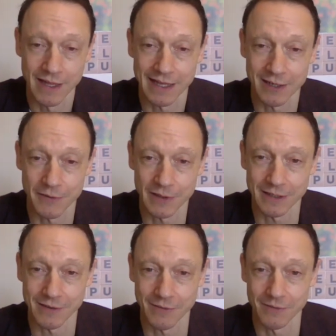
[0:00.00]
And I think
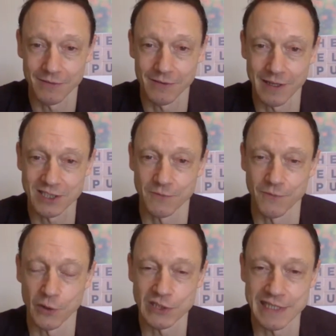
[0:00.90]
that's the
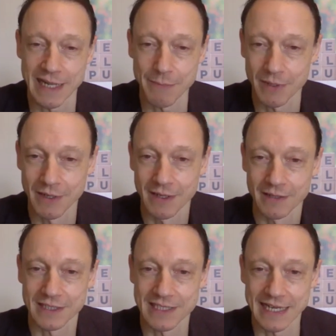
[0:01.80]
first step.
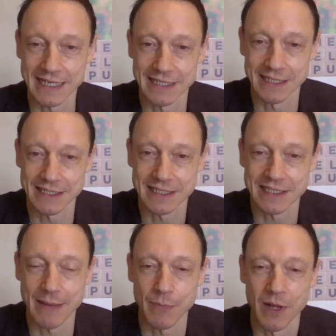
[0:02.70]
The second
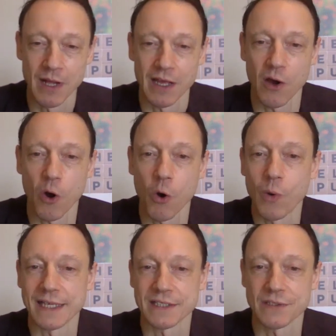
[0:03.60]
step
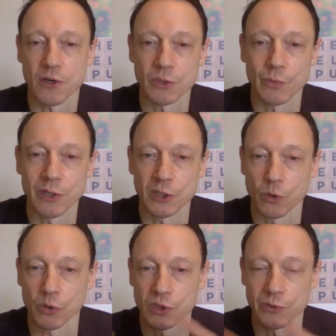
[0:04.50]
always that when I
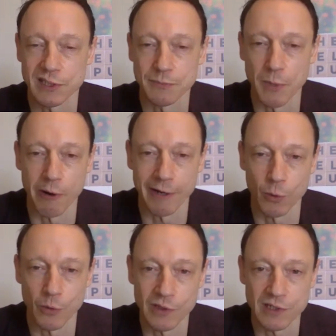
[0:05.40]
talk to aspiring
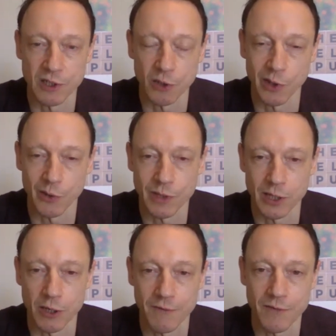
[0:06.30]
authors, and I work with a
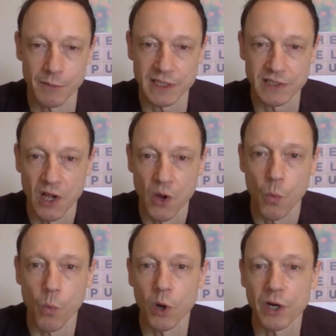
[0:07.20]
lot of them, is
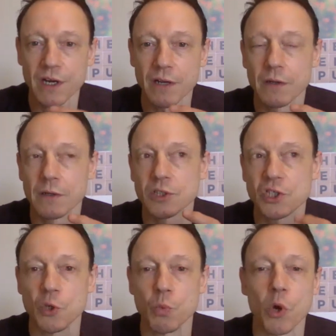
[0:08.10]
what do
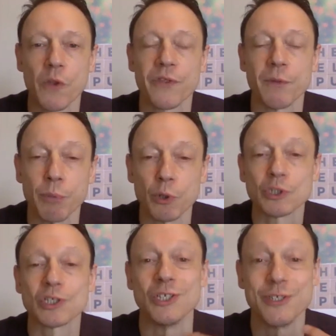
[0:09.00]
you want the book to